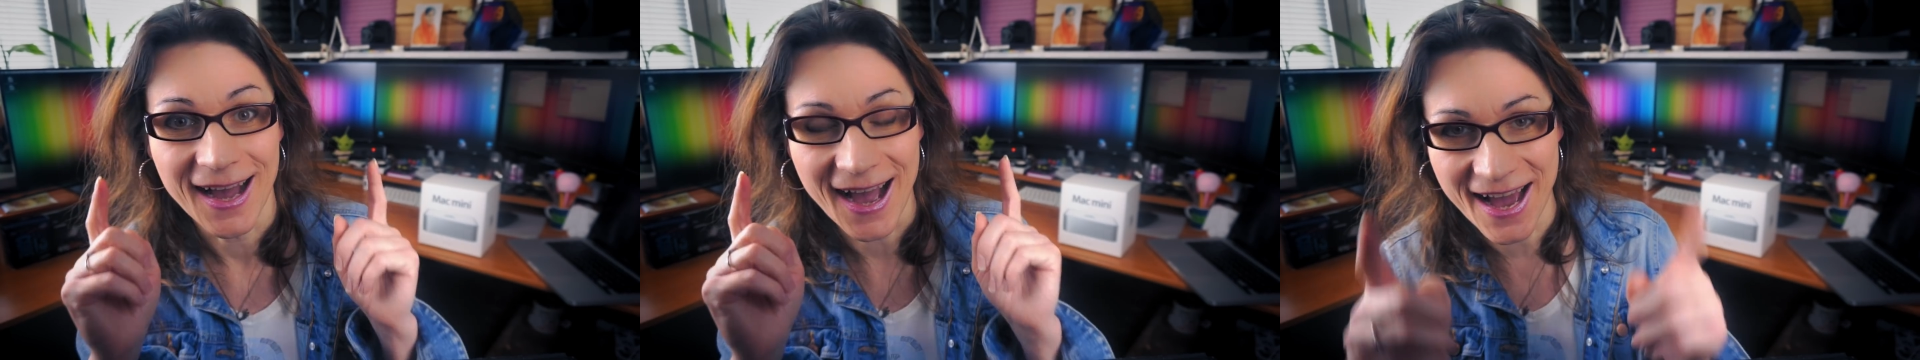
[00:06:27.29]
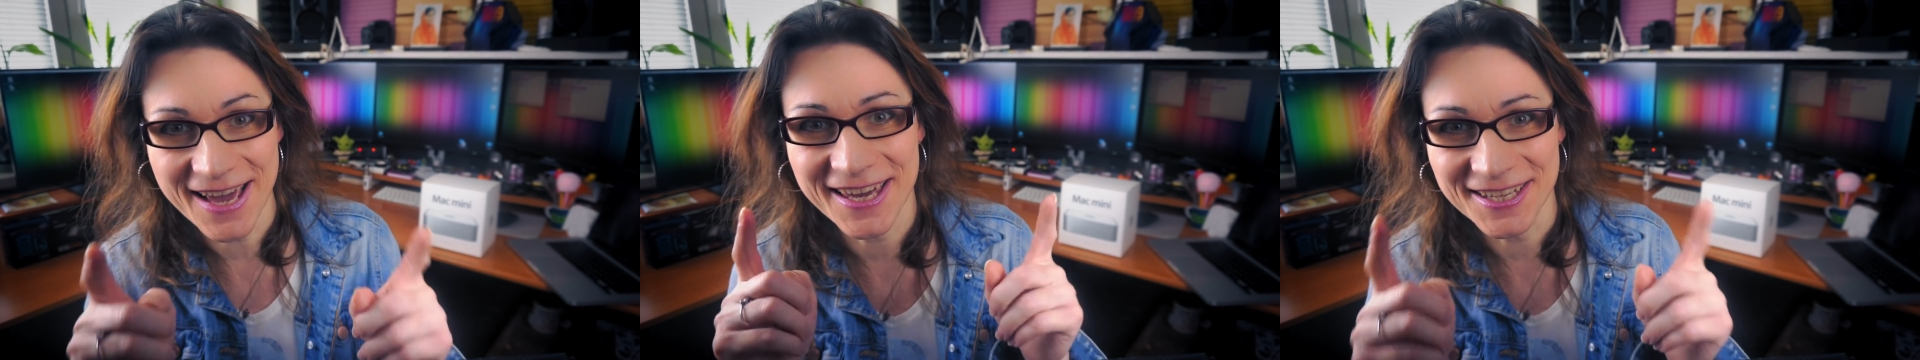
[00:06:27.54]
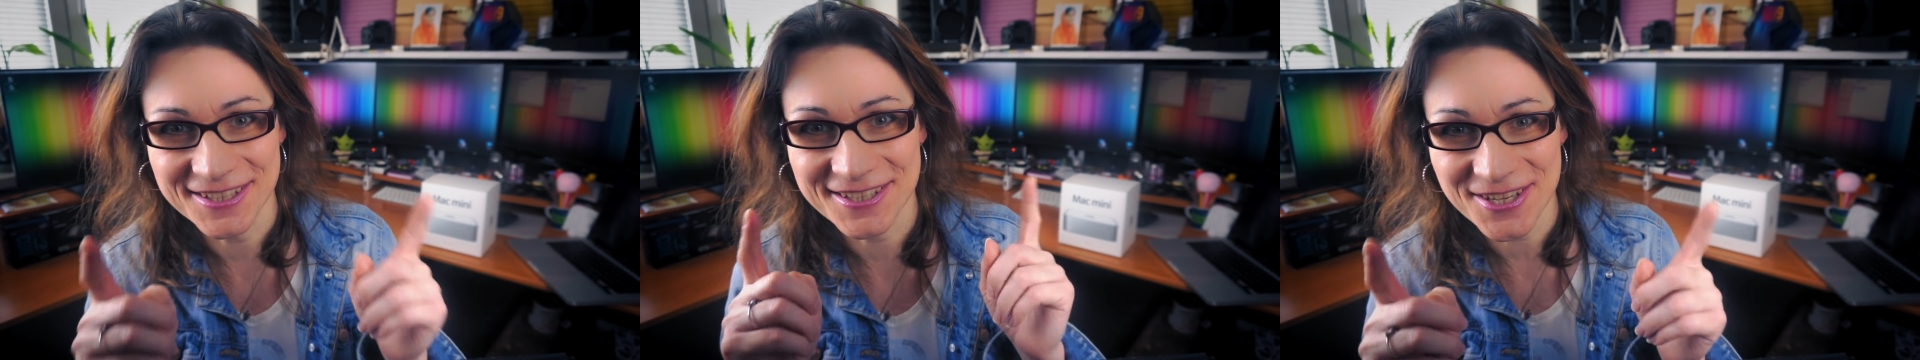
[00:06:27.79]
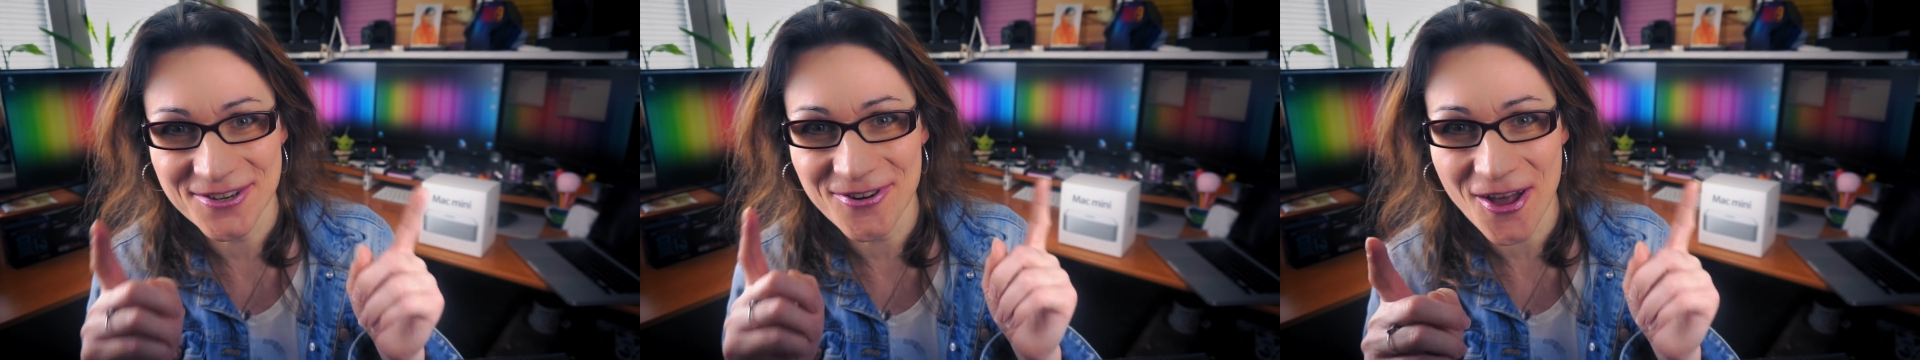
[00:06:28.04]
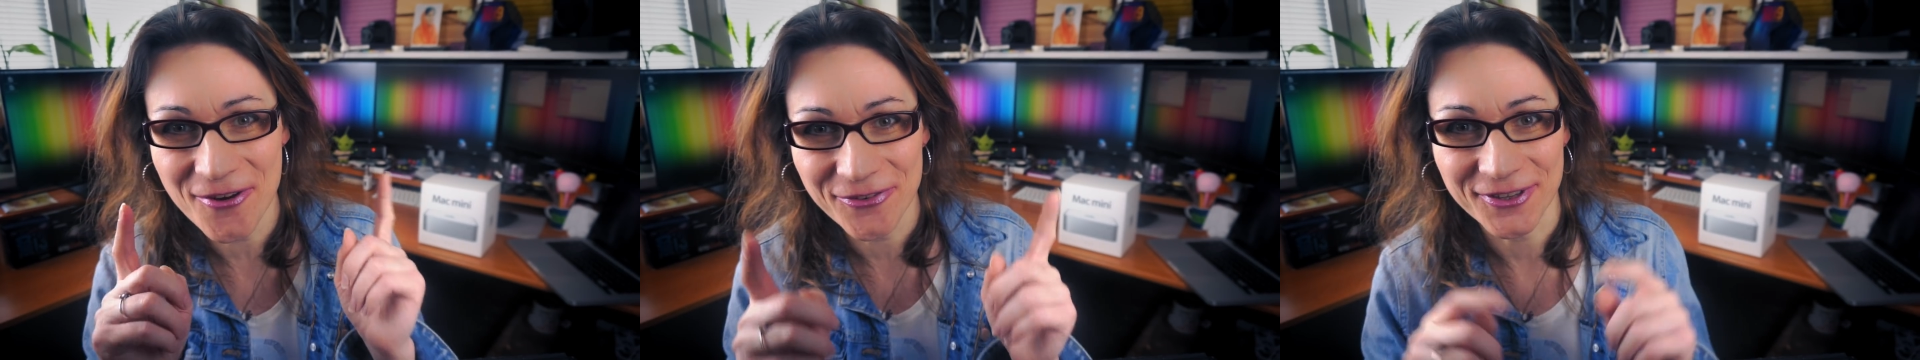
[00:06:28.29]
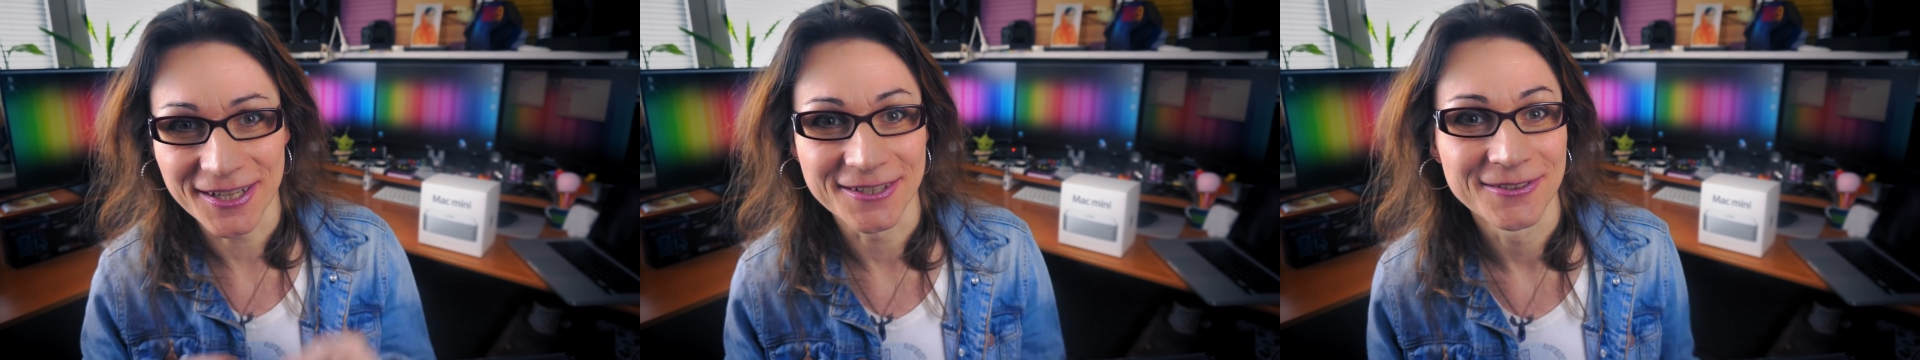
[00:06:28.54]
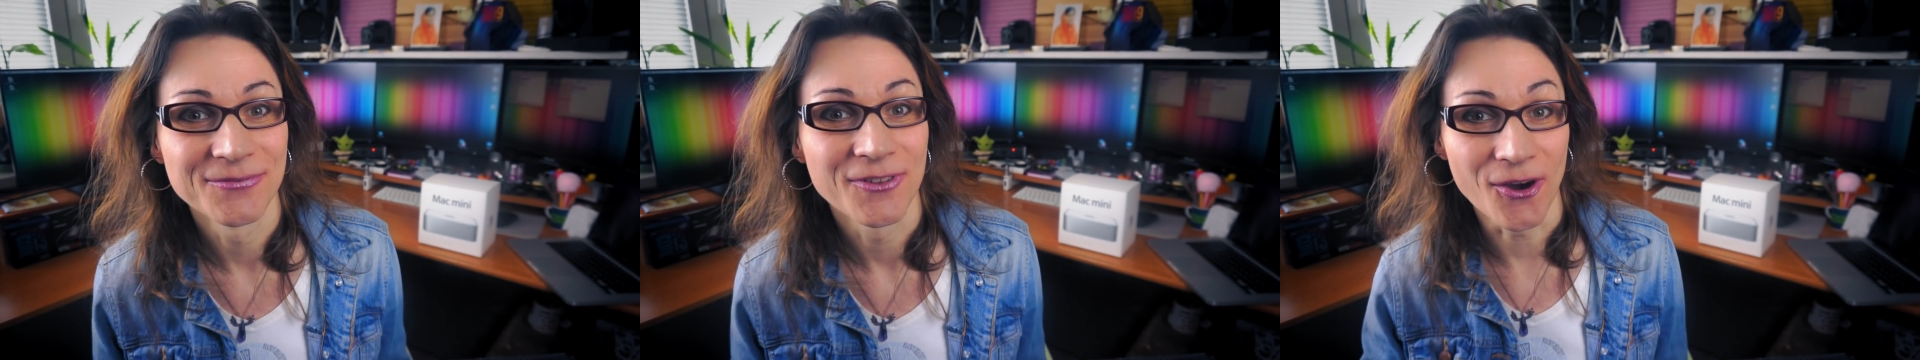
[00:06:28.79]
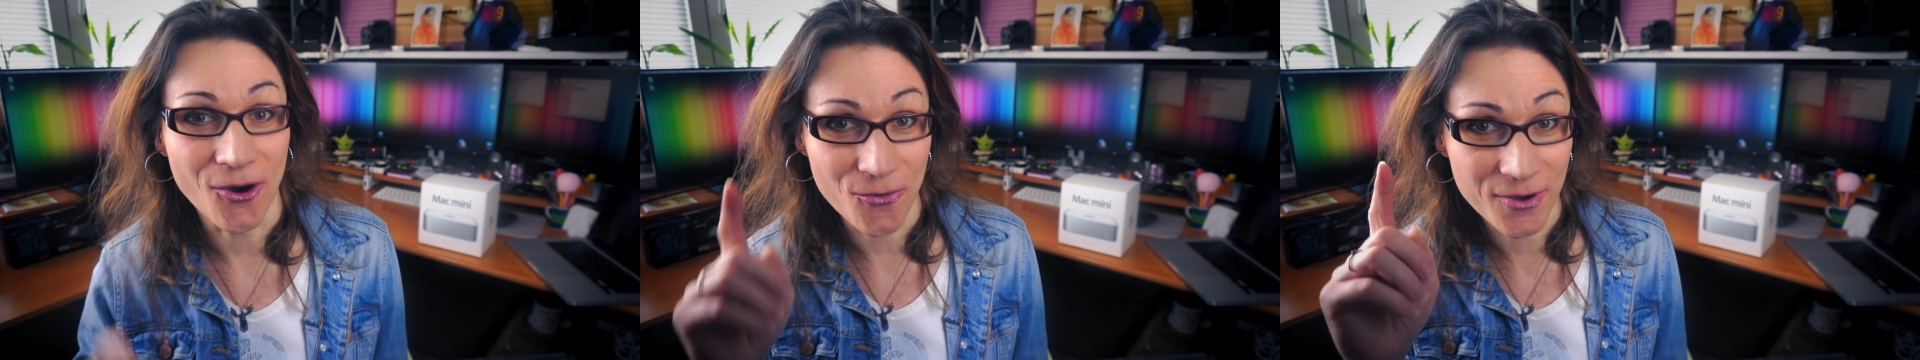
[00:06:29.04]
I can see you laughing.
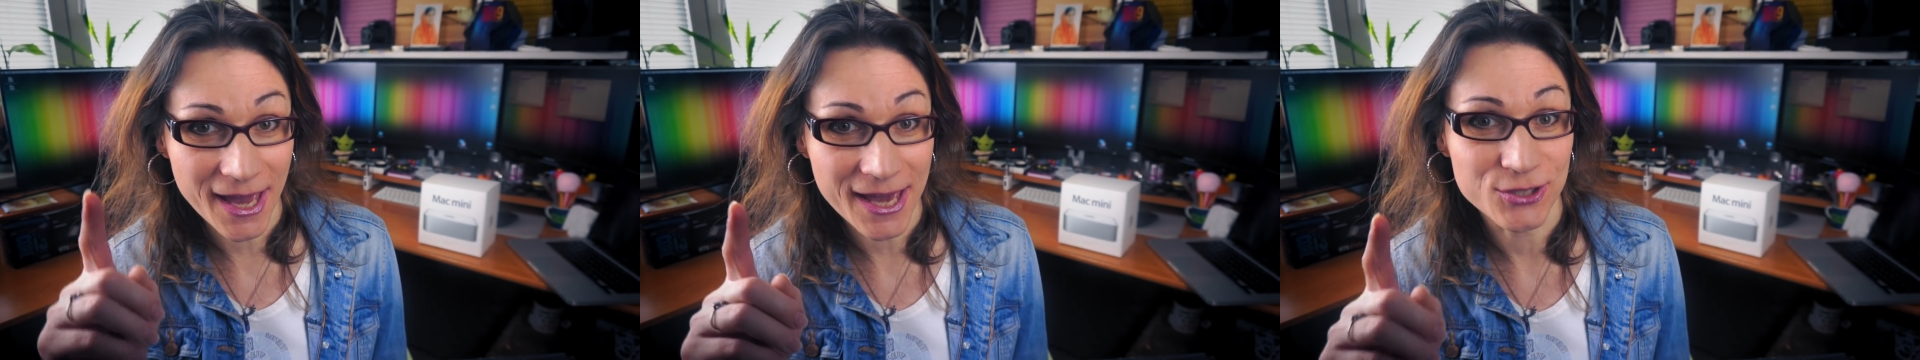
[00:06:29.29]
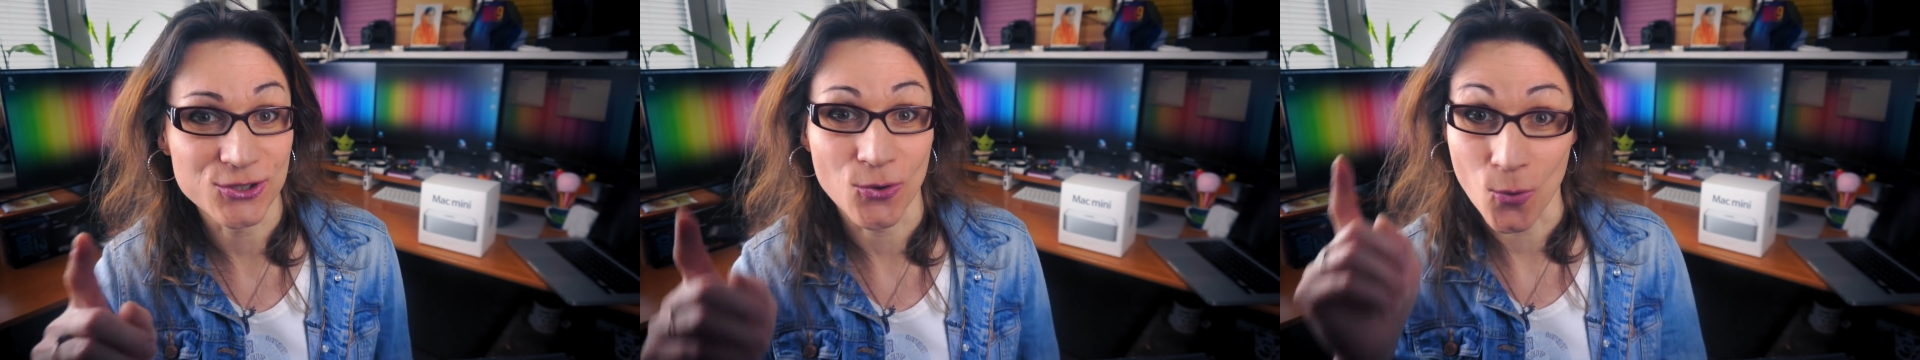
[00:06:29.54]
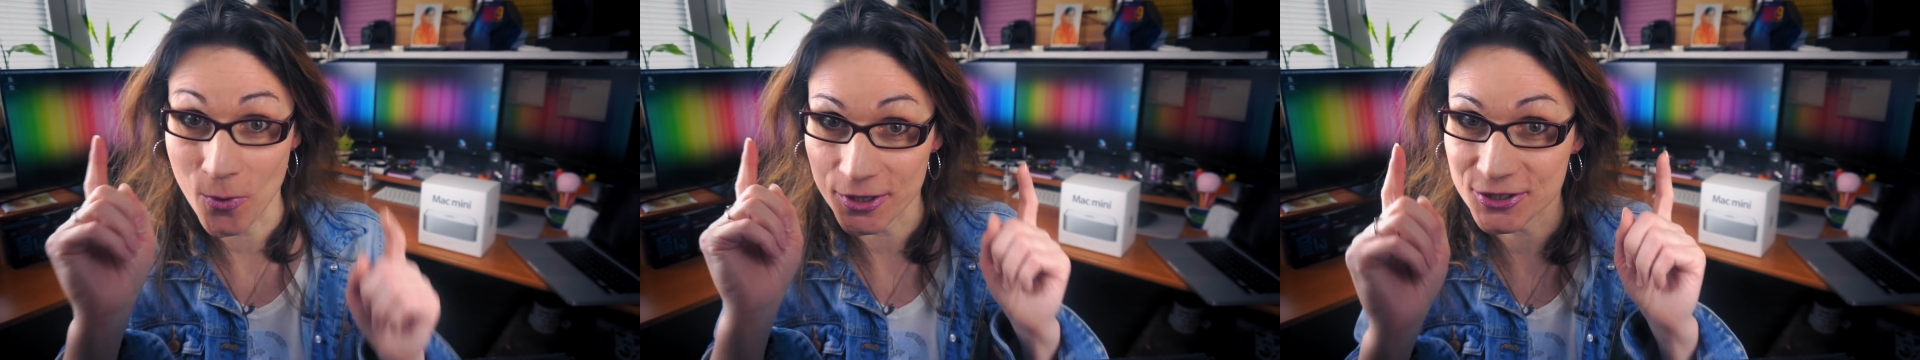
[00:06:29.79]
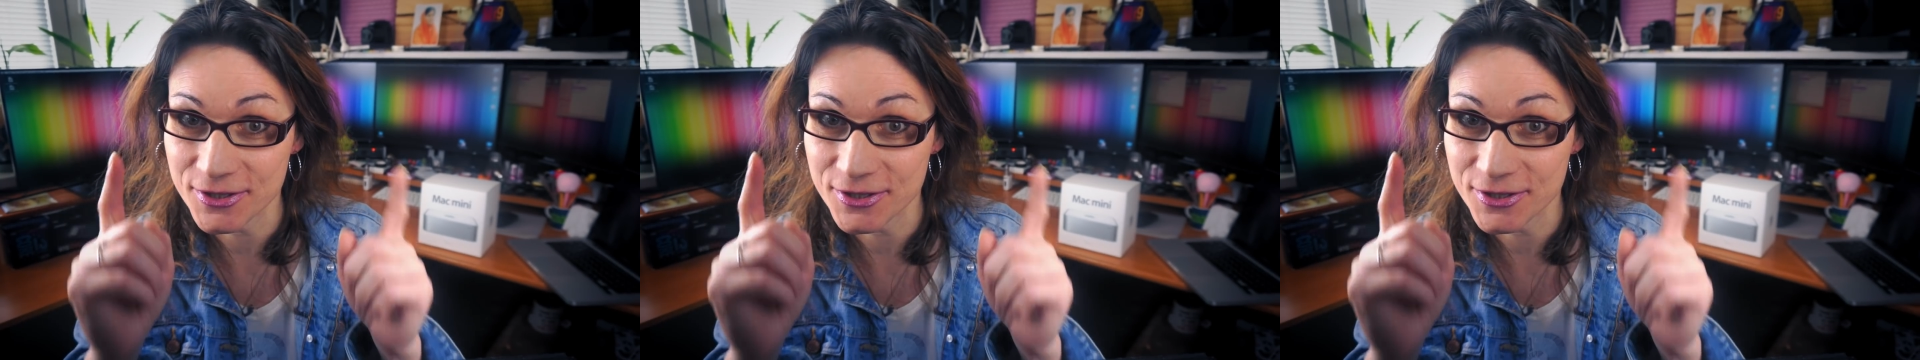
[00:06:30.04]
Okay, so watch